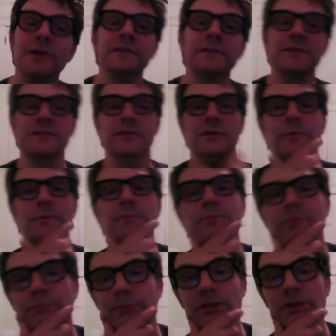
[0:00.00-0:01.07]
So,
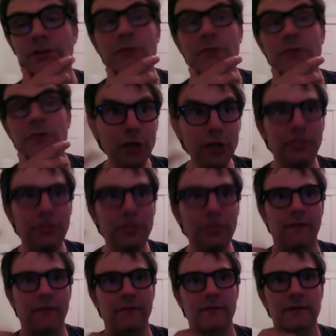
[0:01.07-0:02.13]
but he really fought.
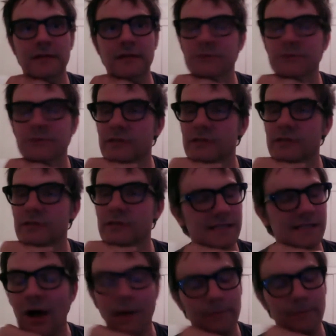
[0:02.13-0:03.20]
He was like, this
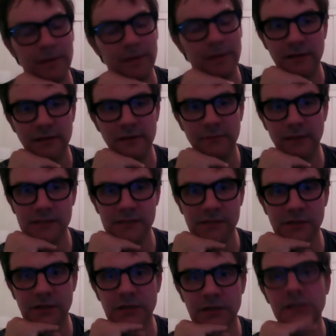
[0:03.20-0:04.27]
cannot be my song.
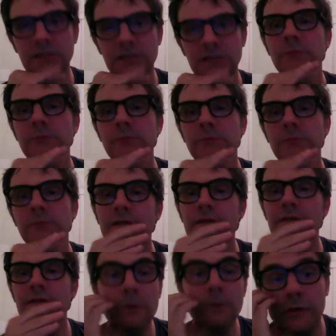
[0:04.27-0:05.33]
But indeed it
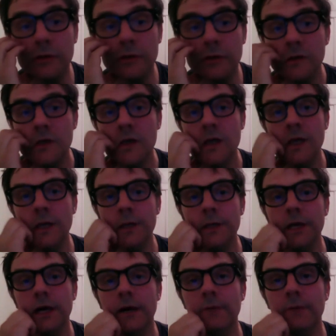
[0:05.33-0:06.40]
was. And
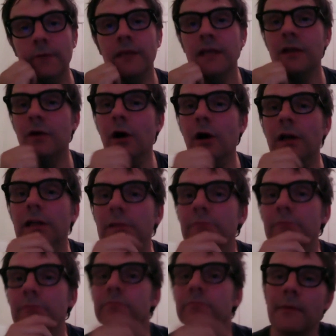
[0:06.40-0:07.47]
thank God he
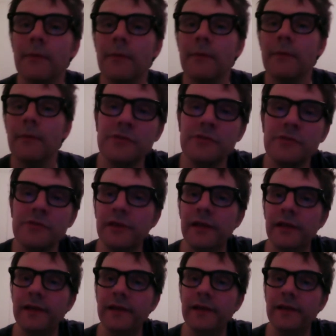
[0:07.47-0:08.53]
came up with Yesterday
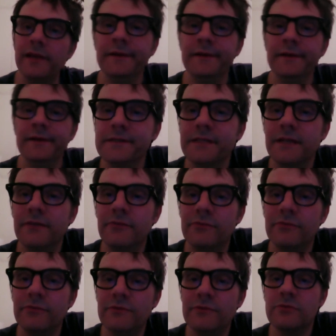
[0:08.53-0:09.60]
instead of
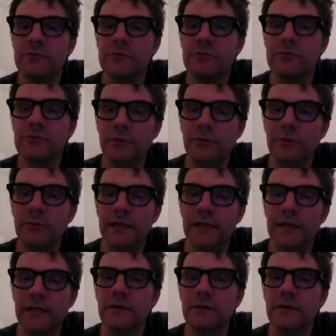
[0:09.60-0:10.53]
Scrambled Eggs.